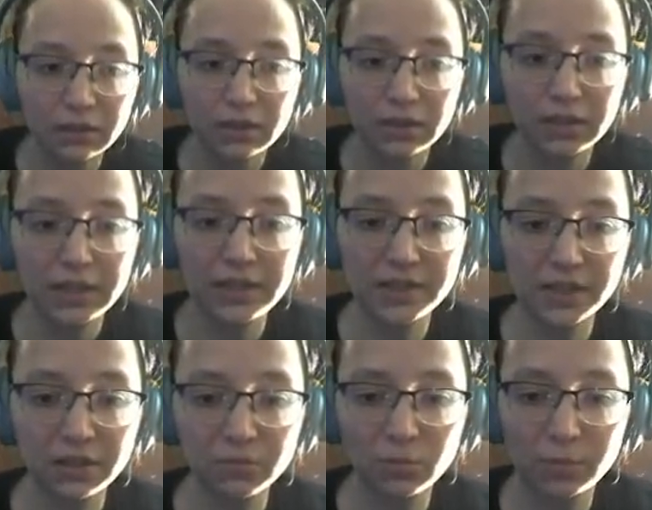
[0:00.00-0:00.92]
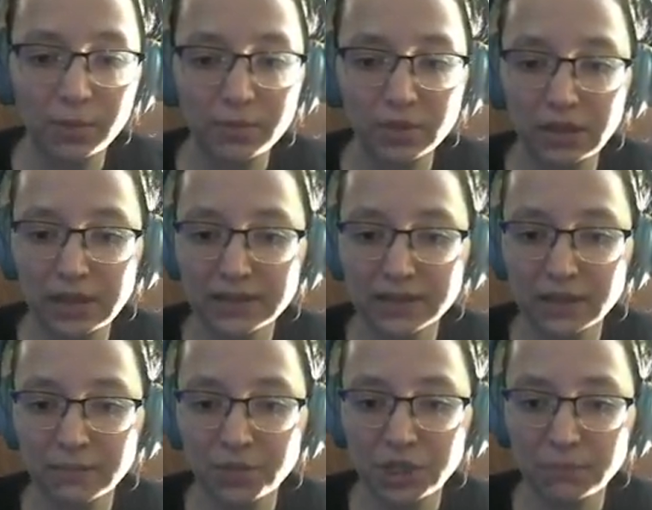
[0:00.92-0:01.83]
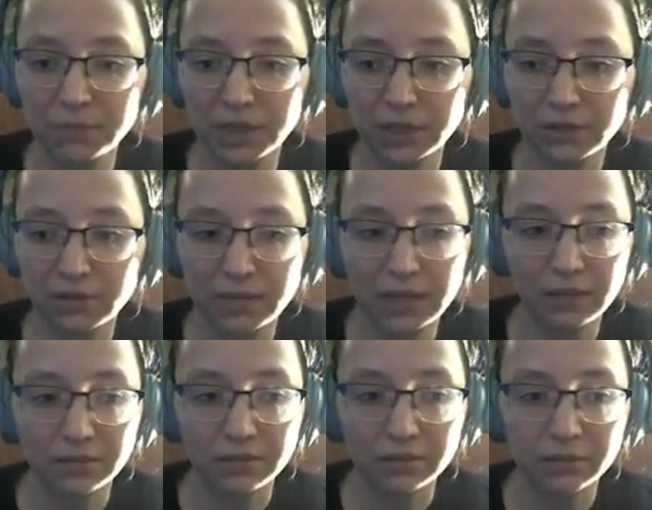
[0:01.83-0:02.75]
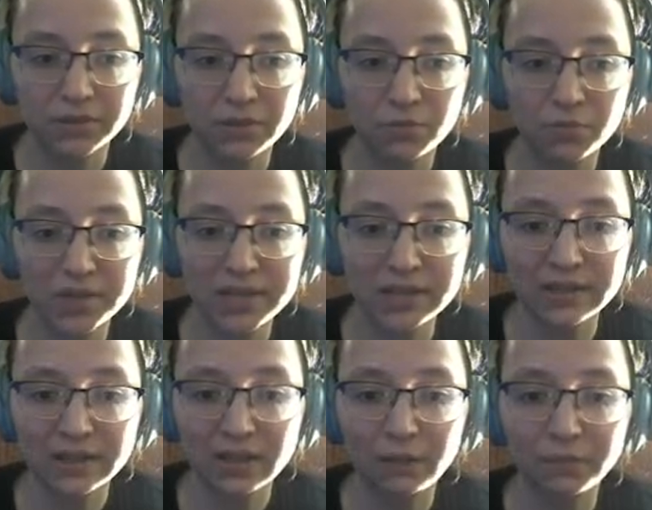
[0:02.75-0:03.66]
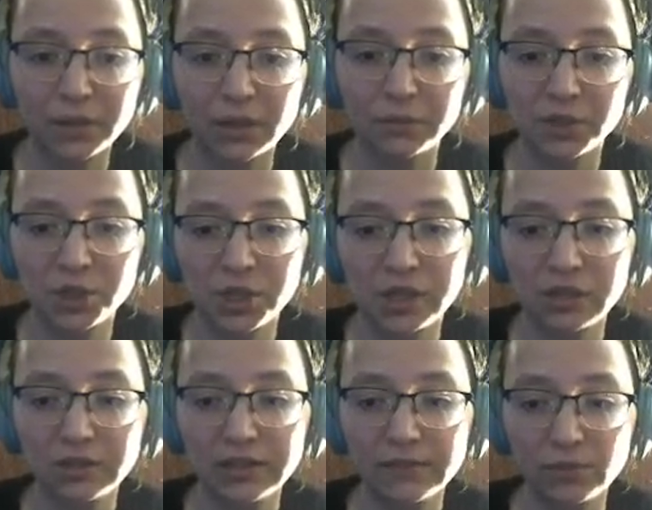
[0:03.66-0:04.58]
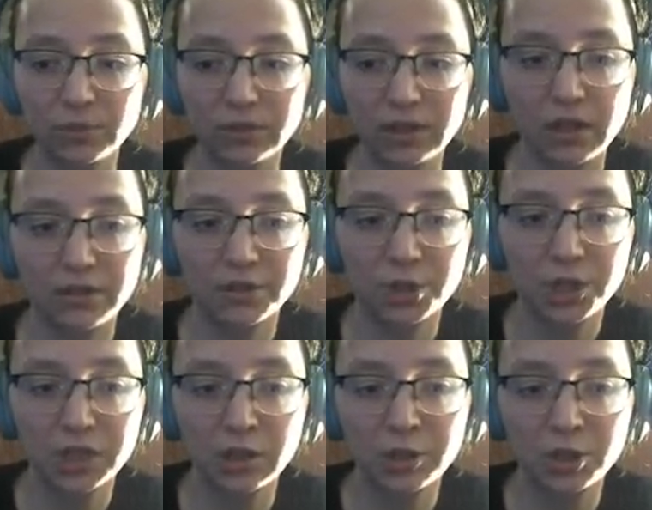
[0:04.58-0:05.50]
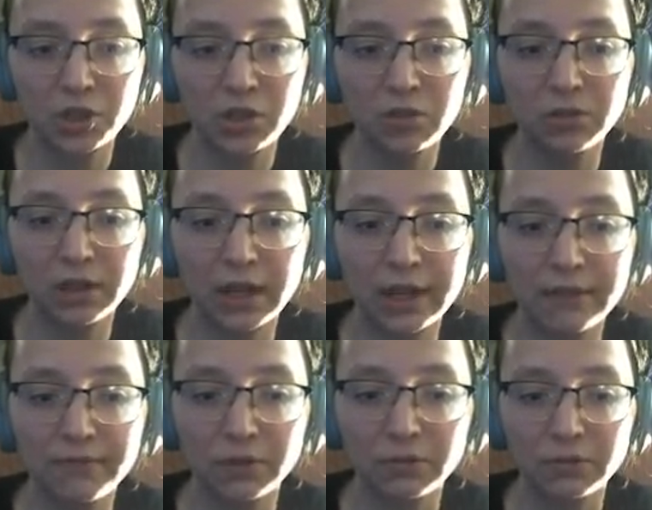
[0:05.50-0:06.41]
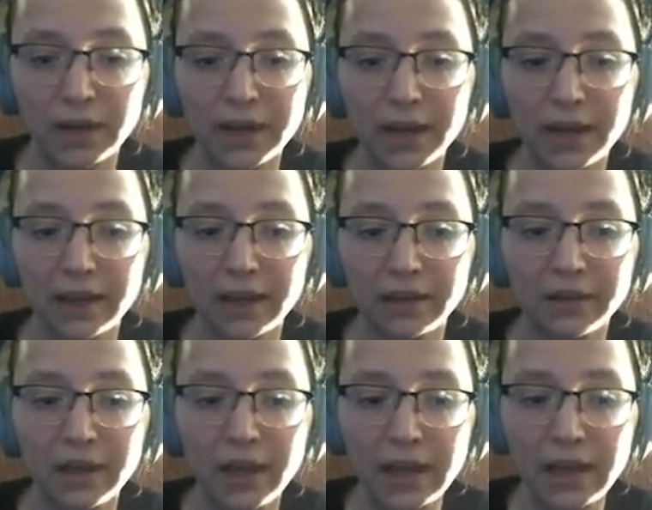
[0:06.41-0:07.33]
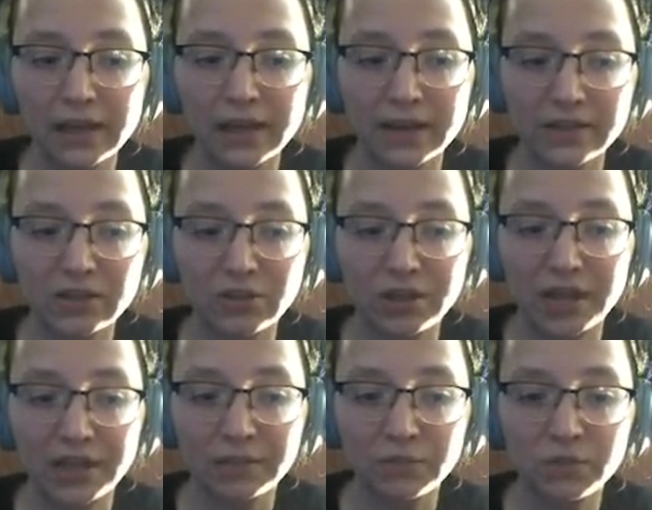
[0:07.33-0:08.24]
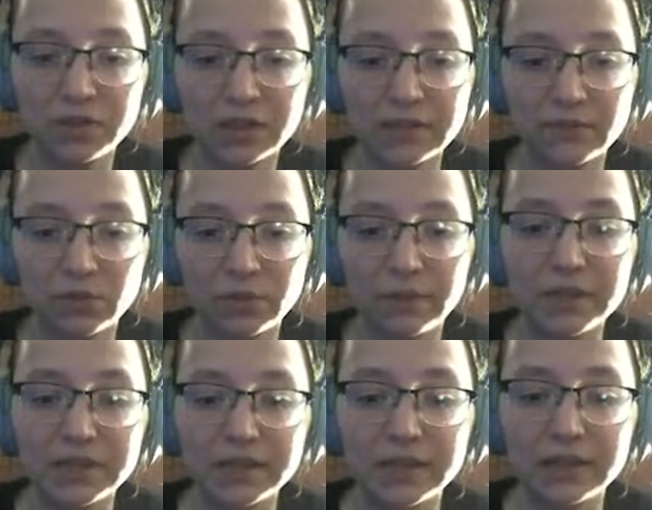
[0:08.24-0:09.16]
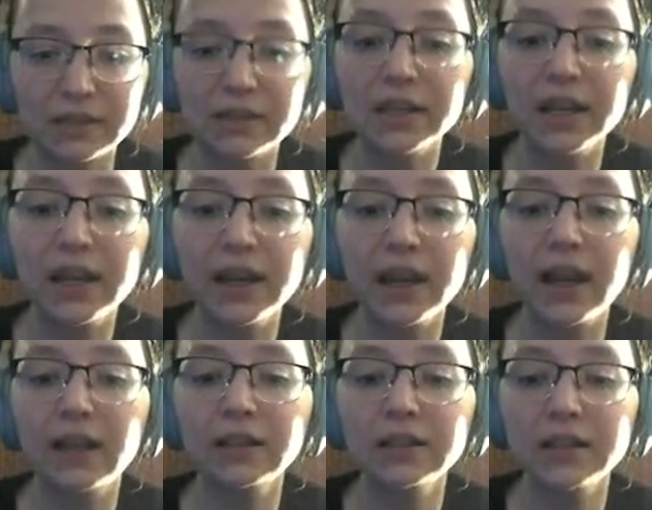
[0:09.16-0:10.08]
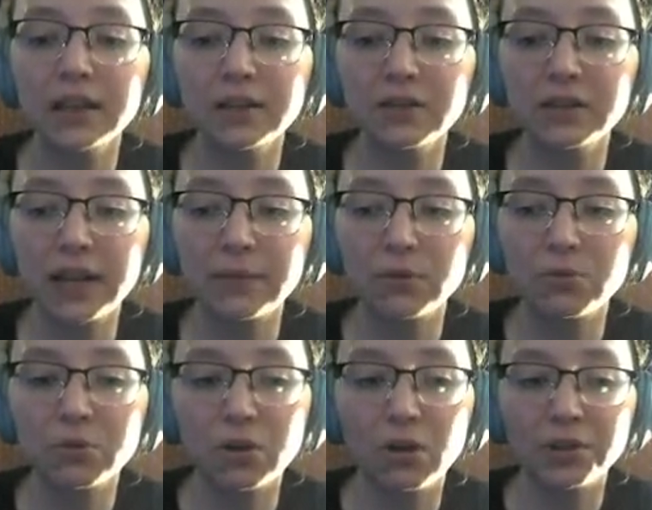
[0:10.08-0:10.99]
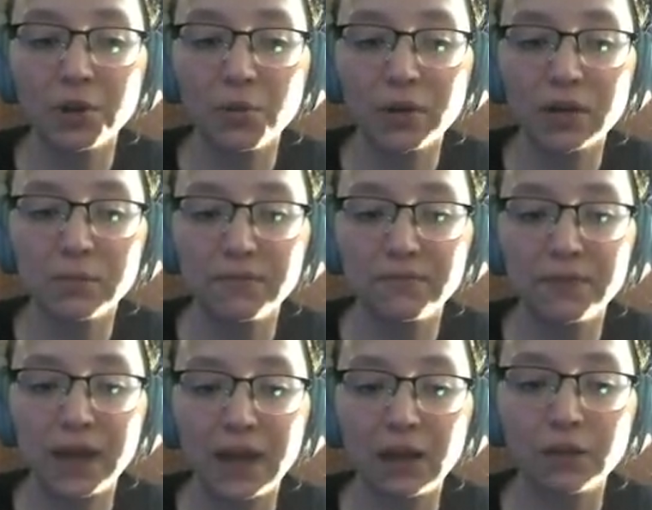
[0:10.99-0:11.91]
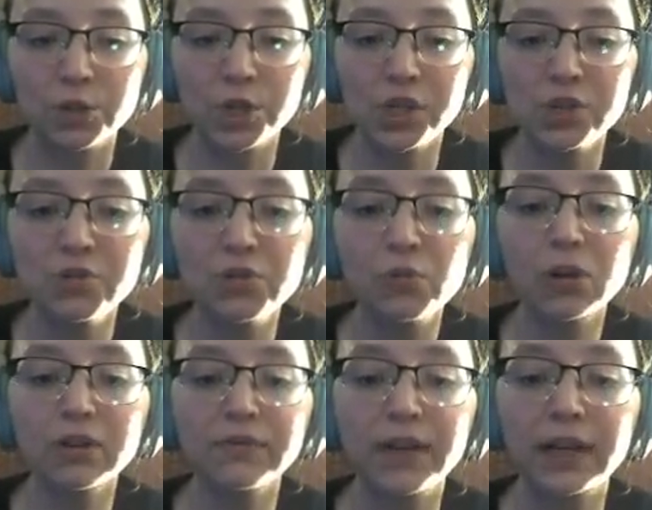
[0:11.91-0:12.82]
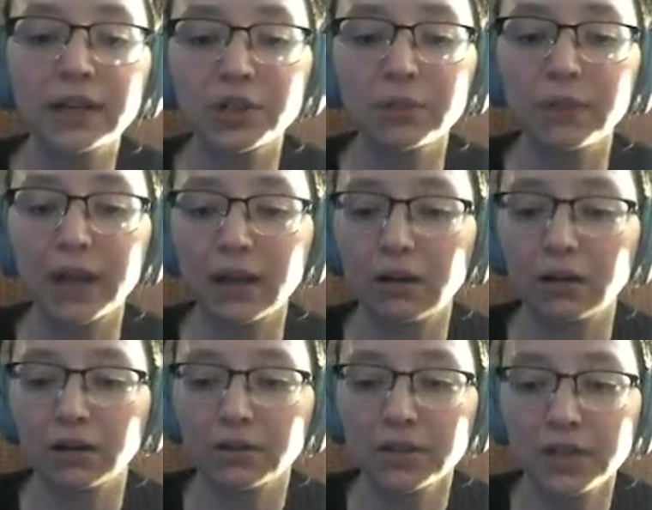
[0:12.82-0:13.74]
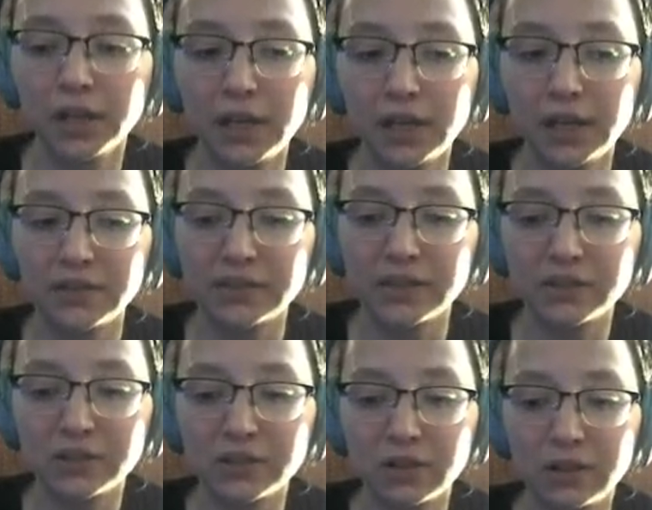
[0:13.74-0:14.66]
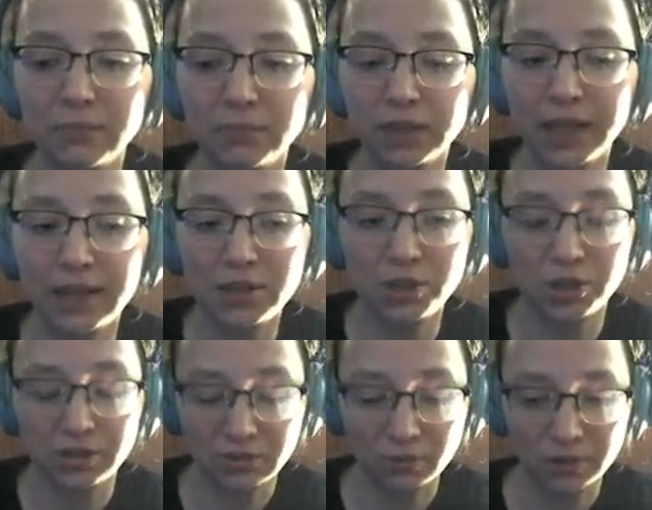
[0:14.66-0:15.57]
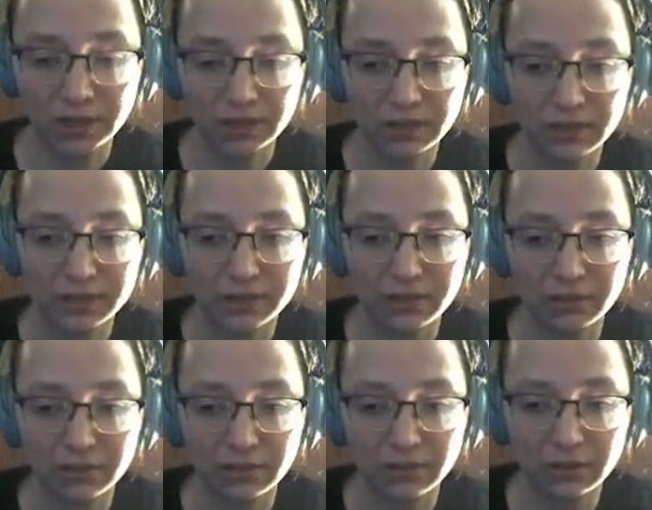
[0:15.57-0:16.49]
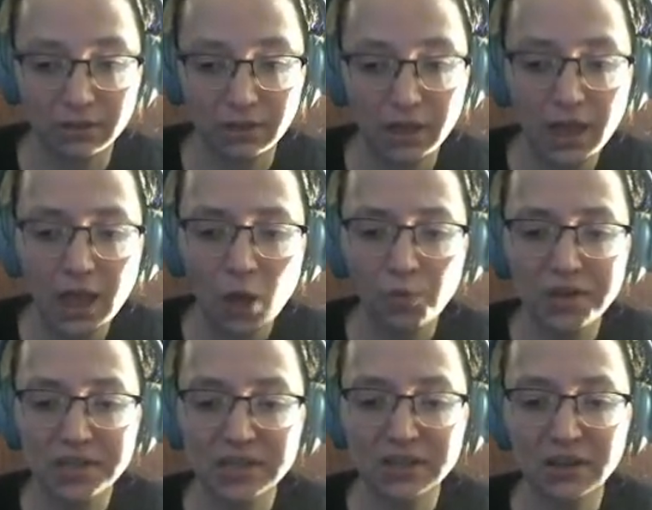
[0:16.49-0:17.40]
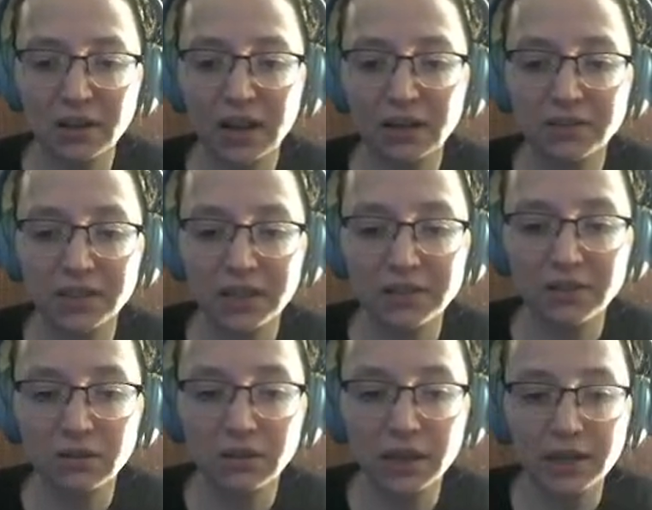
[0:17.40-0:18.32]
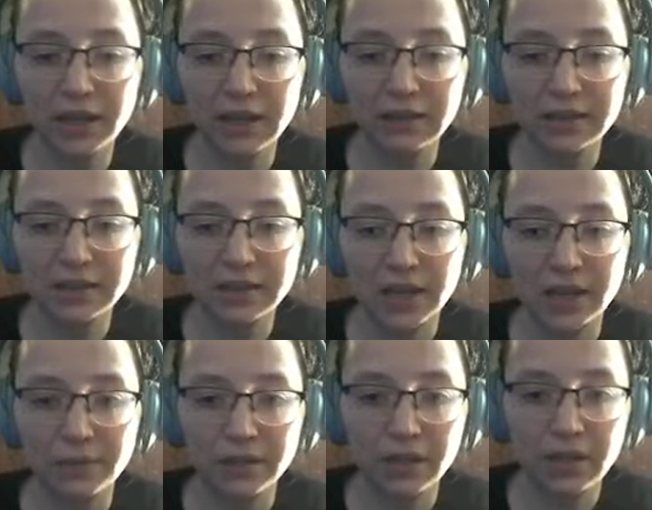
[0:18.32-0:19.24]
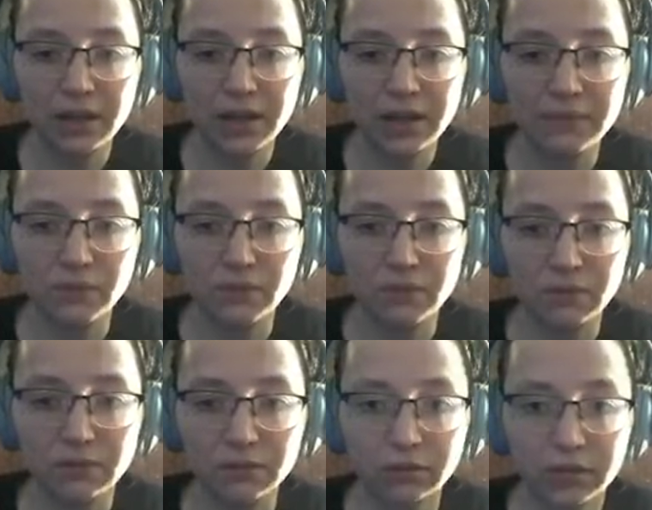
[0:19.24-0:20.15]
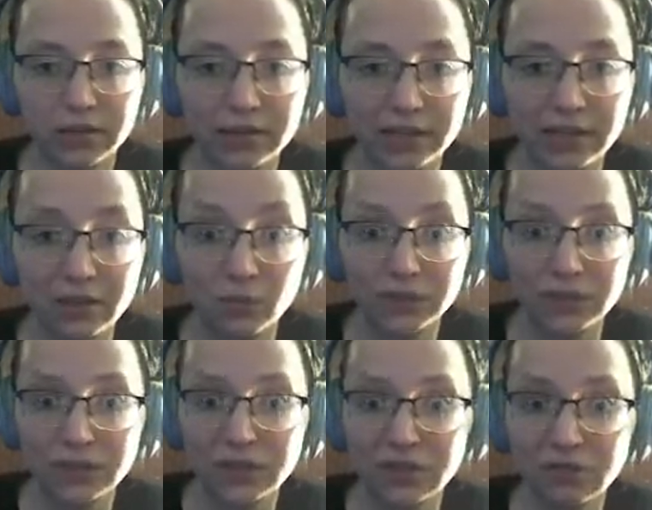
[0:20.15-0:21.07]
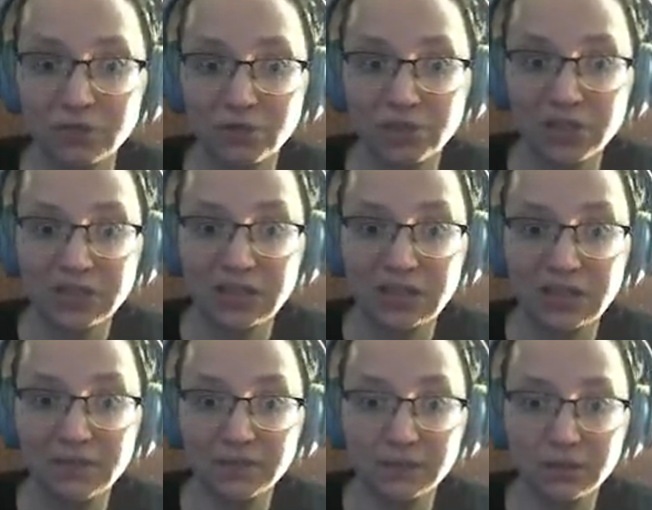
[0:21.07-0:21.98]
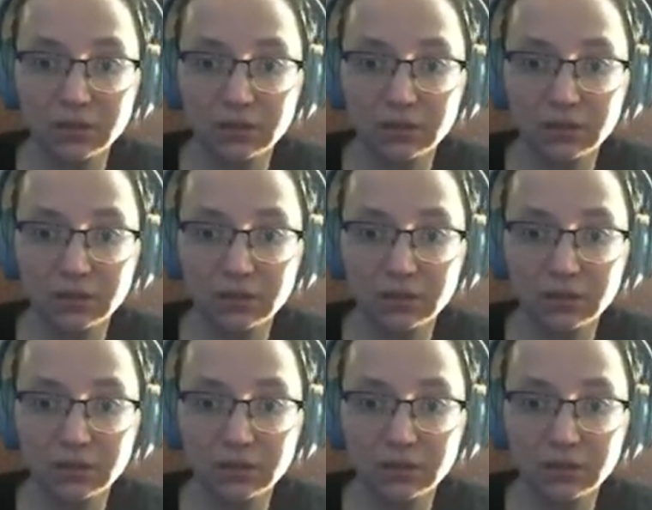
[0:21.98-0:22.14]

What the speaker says: Issa couldn't remember the last time she had been under the mountain. There was no reason to come here, but she had looked everywhere else. She clutched the old knife in her right hand. Yesterday, the moon sliver went missing. Today, Ellie, Daniel, and Abel were all nowhere to be found. She knew the word of Hector by heart. The sinister implications were not lost on her. We saw how Daniel and Ellie died, but not Abel. Is he the one that stole the sliver?